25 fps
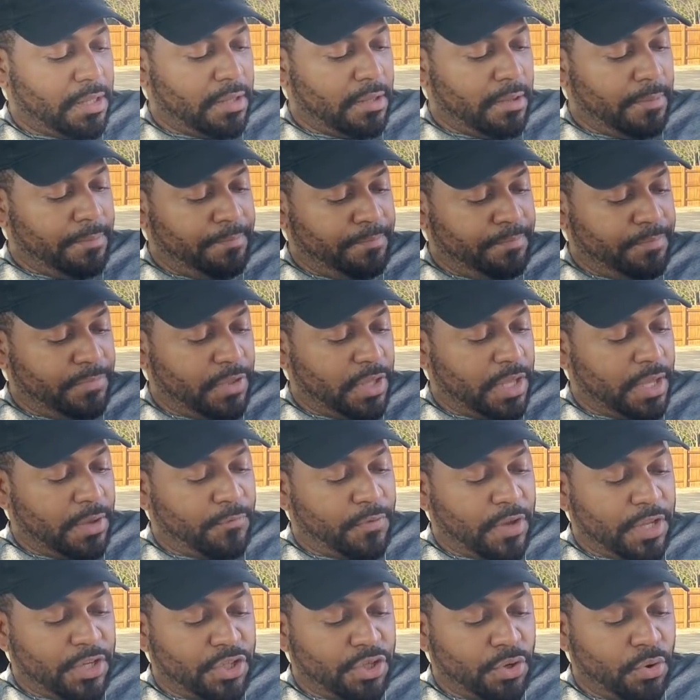The
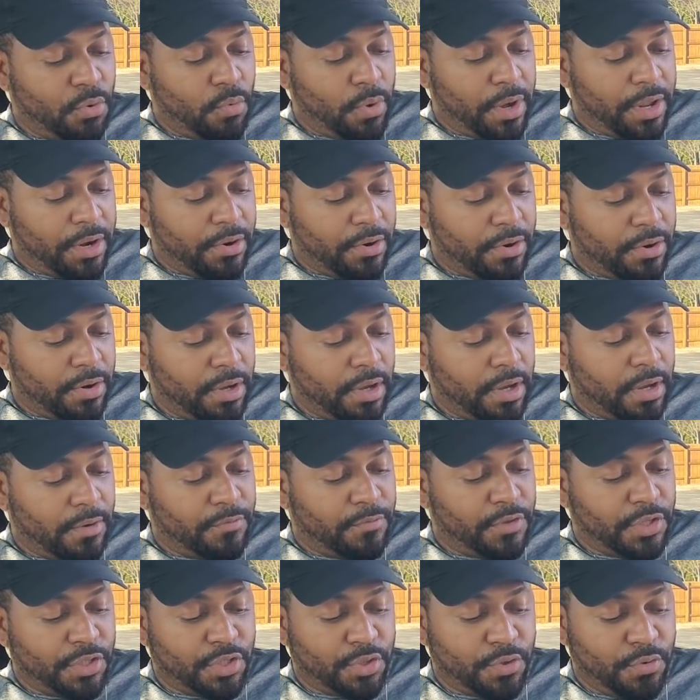eventual winner
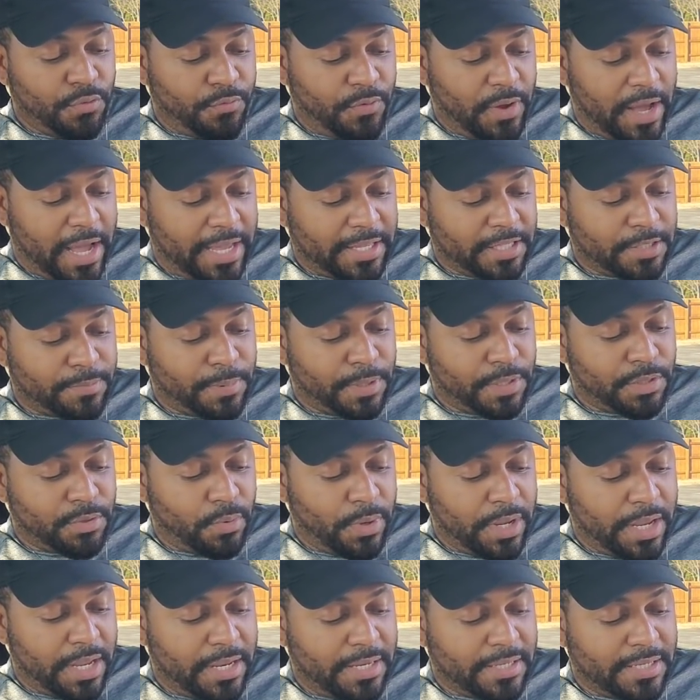of the two fights
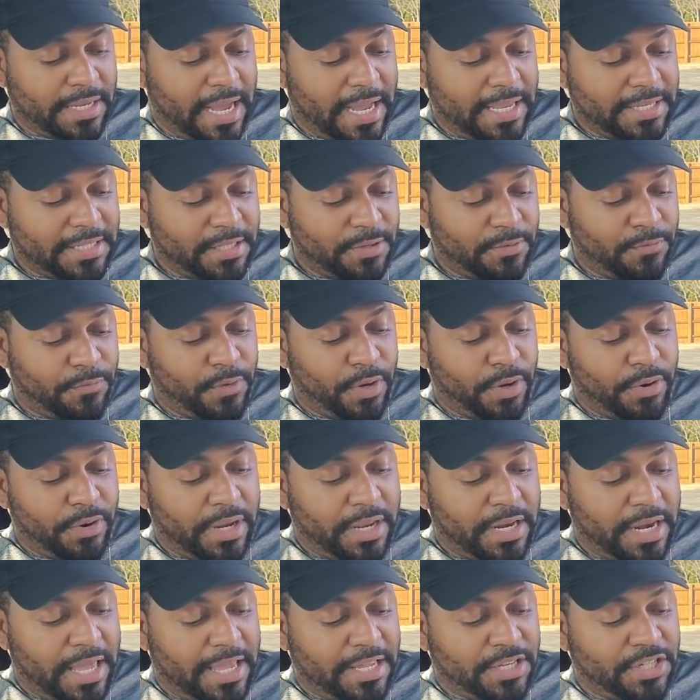between Tyson,
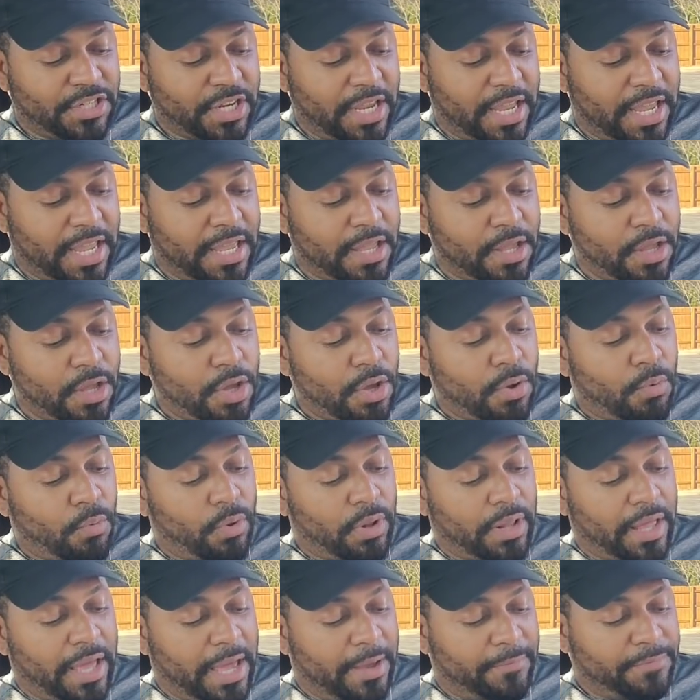Fury, and AJ
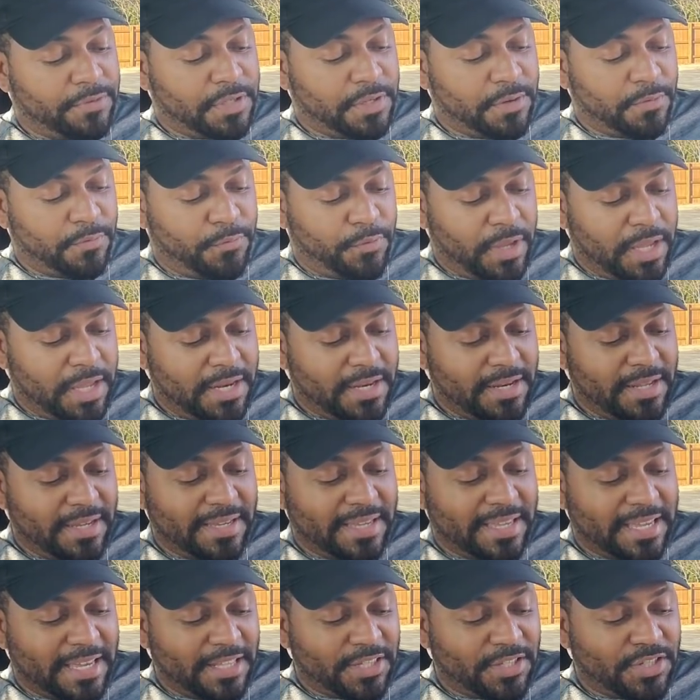will have to defend
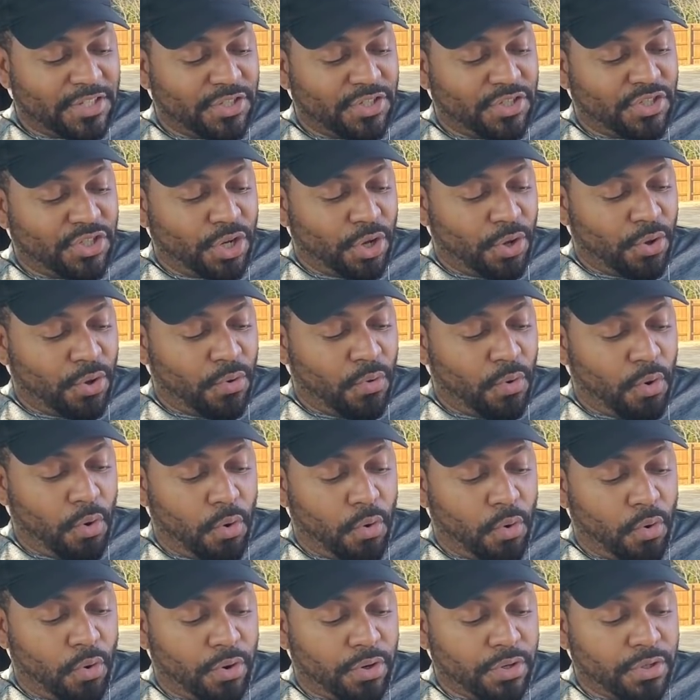against Joe
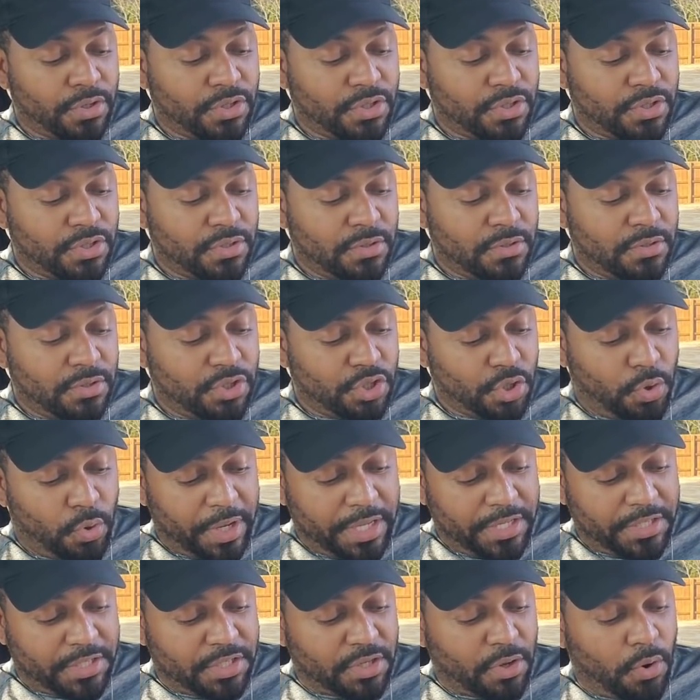or
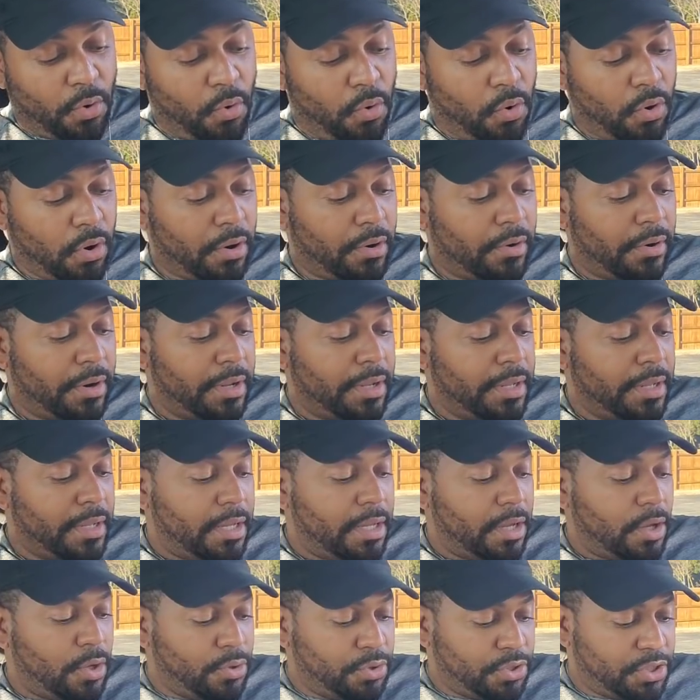Joyce or
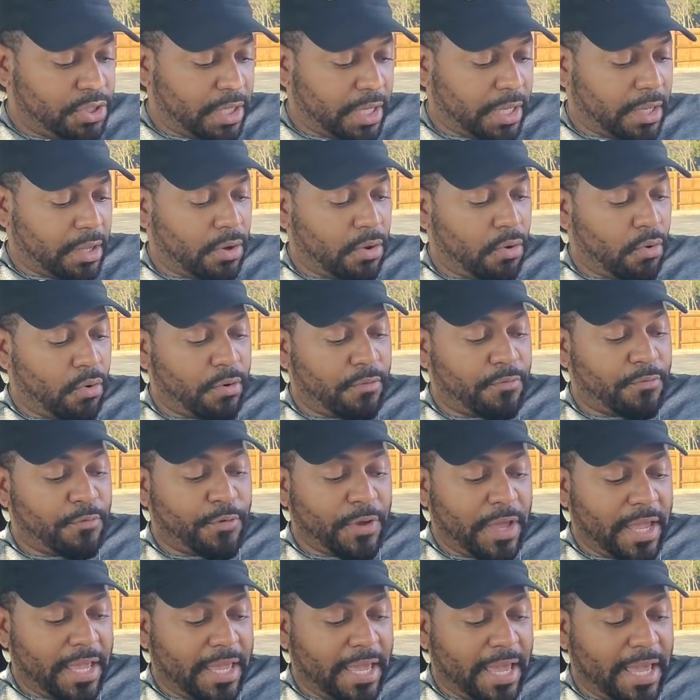Usyk or
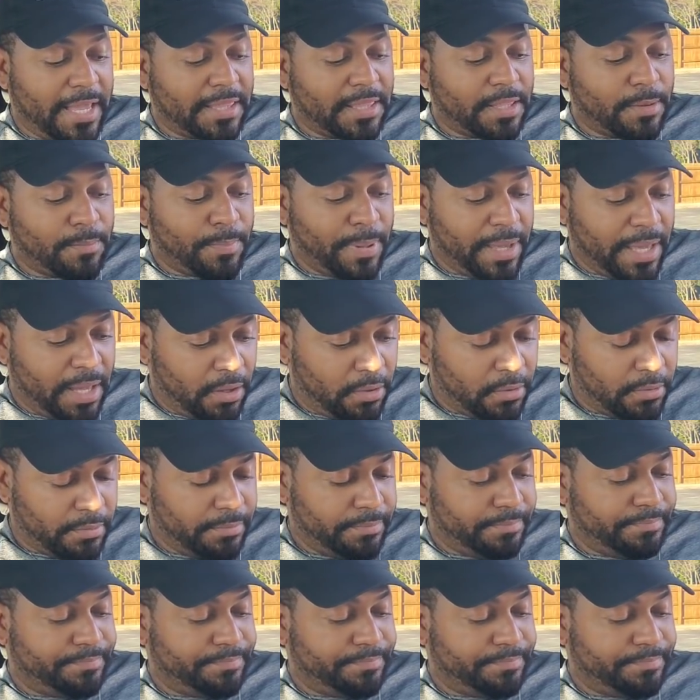vacate the belt.